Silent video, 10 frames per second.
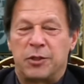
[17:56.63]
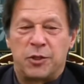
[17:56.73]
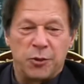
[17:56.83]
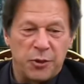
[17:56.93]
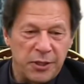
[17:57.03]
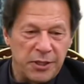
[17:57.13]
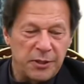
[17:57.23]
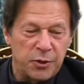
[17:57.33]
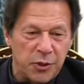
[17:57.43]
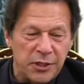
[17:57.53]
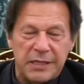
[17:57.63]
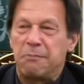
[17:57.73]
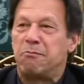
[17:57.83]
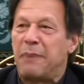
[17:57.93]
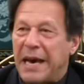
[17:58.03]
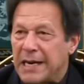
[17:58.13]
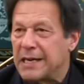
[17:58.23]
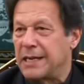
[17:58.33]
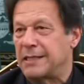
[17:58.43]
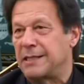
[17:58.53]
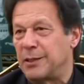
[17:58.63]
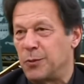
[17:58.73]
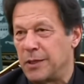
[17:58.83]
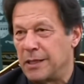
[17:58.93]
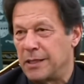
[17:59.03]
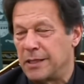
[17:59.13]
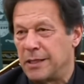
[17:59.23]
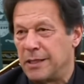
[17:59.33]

tourism paradise in the world.